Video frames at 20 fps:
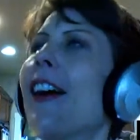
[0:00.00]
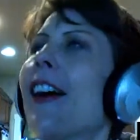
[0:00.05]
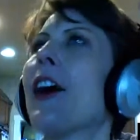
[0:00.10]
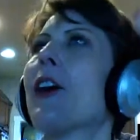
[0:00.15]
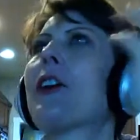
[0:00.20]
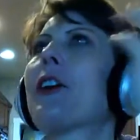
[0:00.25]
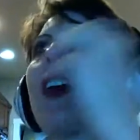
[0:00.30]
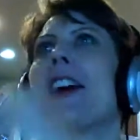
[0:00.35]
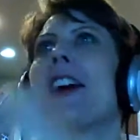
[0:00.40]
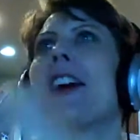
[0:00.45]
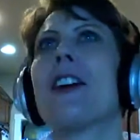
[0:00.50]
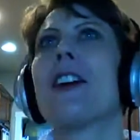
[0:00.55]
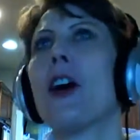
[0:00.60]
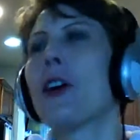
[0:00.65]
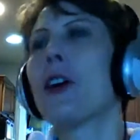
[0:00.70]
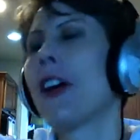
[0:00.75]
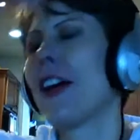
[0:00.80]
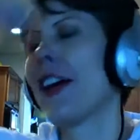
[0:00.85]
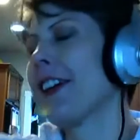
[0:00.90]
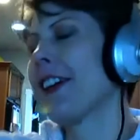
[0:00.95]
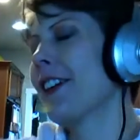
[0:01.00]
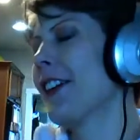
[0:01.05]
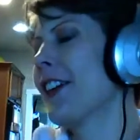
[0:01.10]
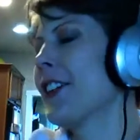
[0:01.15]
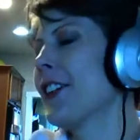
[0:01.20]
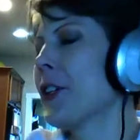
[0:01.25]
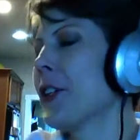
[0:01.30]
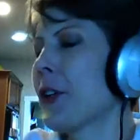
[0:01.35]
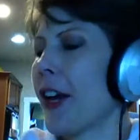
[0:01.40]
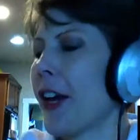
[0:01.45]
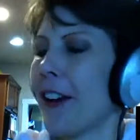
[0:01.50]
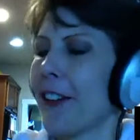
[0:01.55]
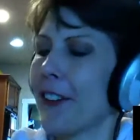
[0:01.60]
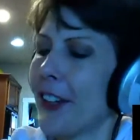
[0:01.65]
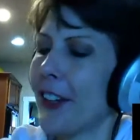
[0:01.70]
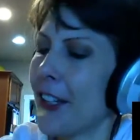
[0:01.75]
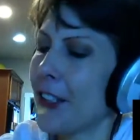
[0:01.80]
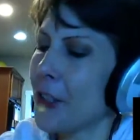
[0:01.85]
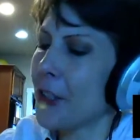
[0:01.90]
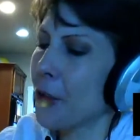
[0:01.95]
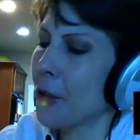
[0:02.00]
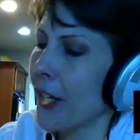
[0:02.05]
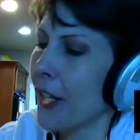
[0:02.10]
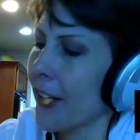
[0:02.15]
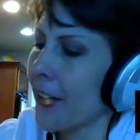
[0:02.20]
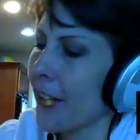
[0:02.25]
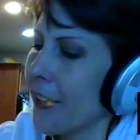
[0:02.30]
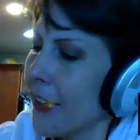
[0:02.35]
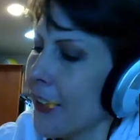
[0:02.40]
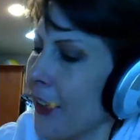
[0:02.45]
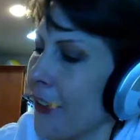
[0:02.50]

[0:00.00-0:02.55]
Okay, that's okay. It's okay.